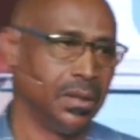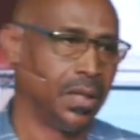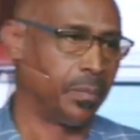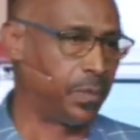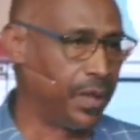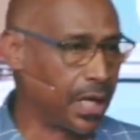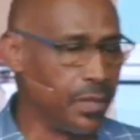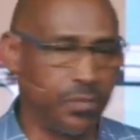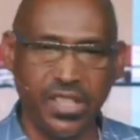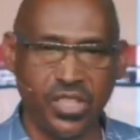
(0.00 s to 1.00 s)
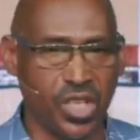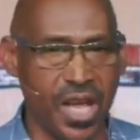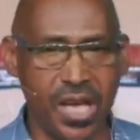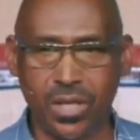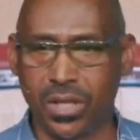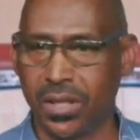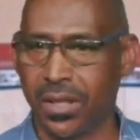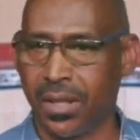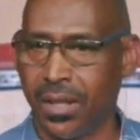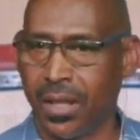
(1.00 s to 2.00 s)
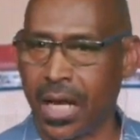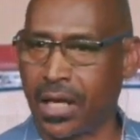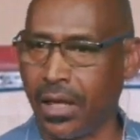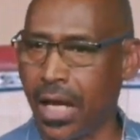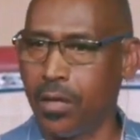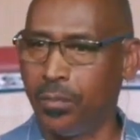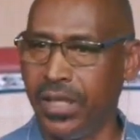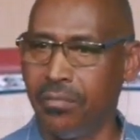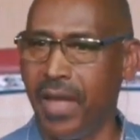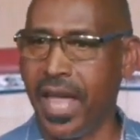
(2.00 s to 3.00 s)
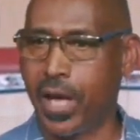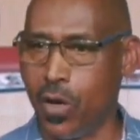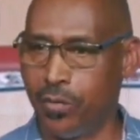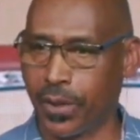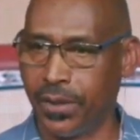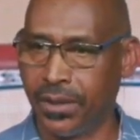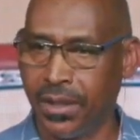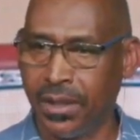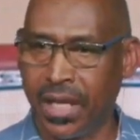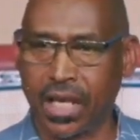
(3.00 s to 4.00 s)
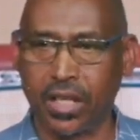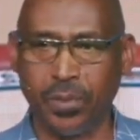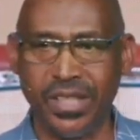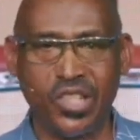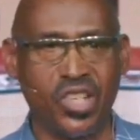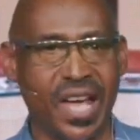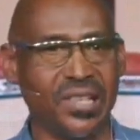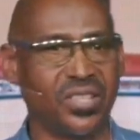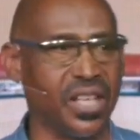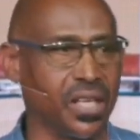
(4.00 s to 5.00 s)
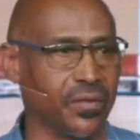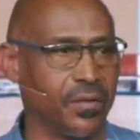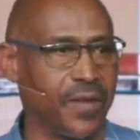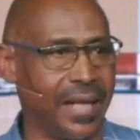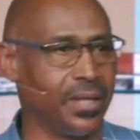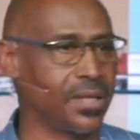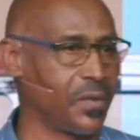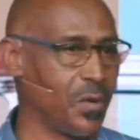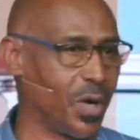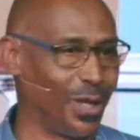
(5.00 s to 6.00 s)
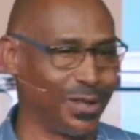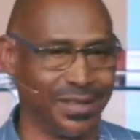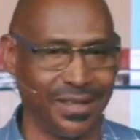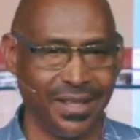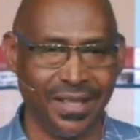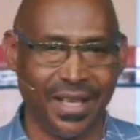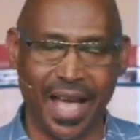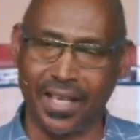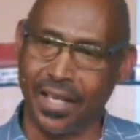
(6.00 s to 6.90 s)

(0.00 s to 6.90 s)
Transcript: a, a complete change, a, a complete makeover, a complete jettisoning of the values of the world, and an